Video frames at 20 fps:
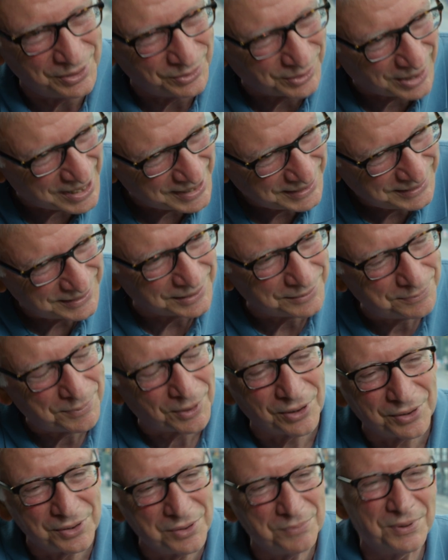you liked it.
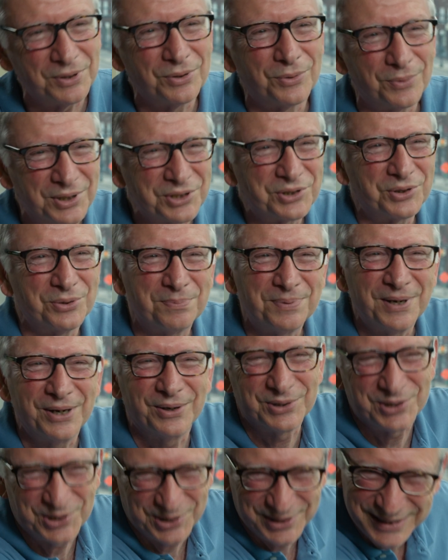Part of the appeal was your
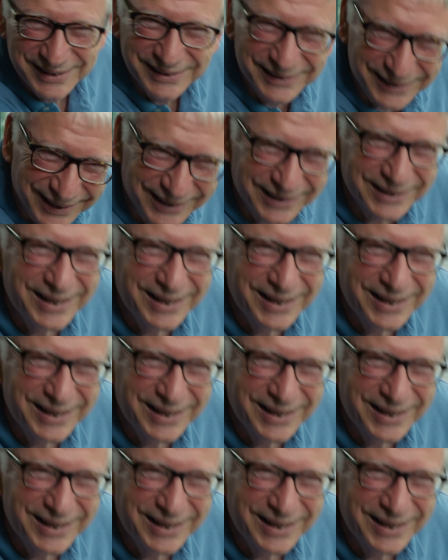parents didn't.